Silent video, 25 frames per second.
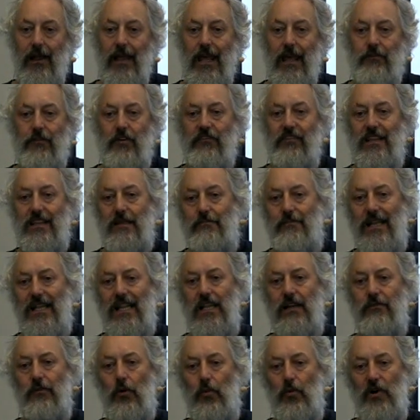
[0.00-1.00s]
If you're in the
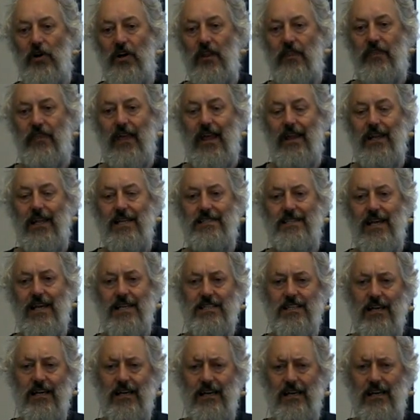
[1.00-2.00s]
middle of a word, then it
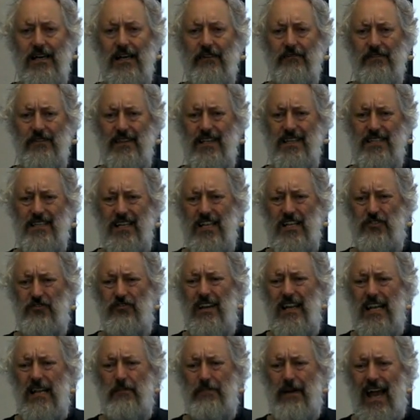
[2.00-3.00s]
says, ah, I, it's
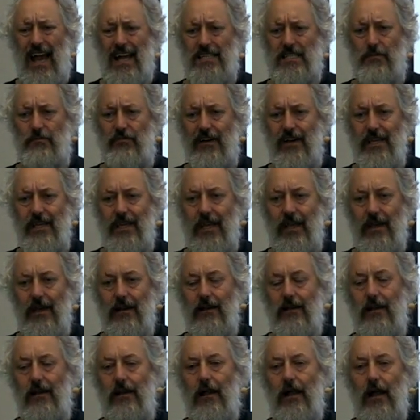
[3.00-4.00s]
really bad to break
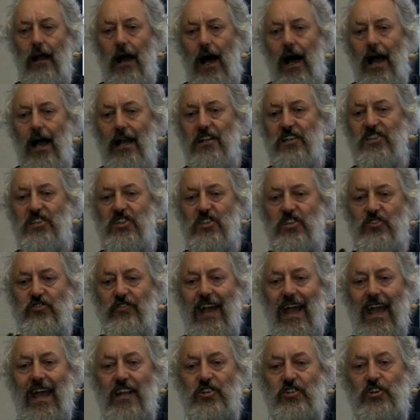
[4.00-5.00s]
here. I'll
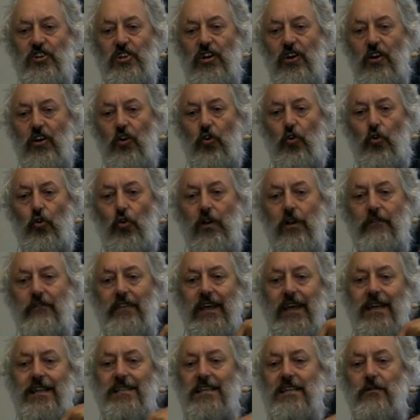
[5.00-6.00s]
stretch all of
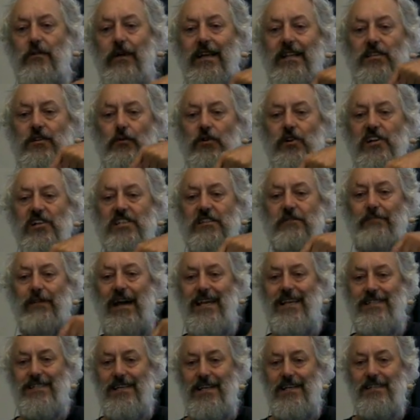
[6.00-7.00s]
the inter- interword
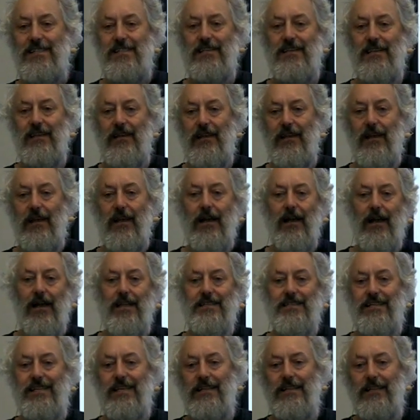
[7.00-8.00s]
spaces
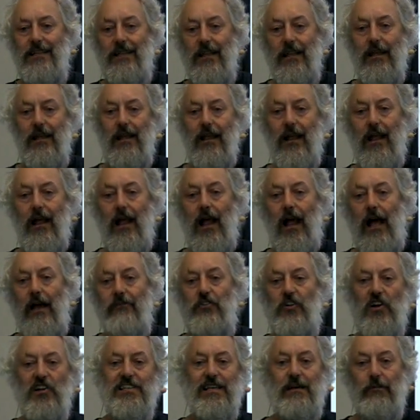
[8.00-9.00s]
until
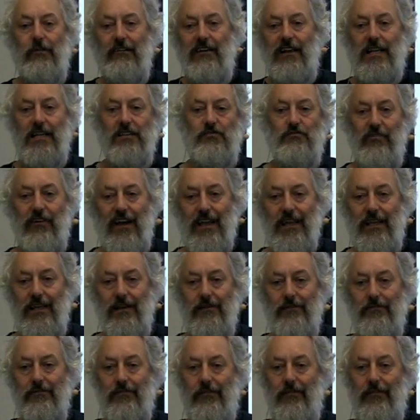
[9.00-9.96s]
I've got somewhere I can break,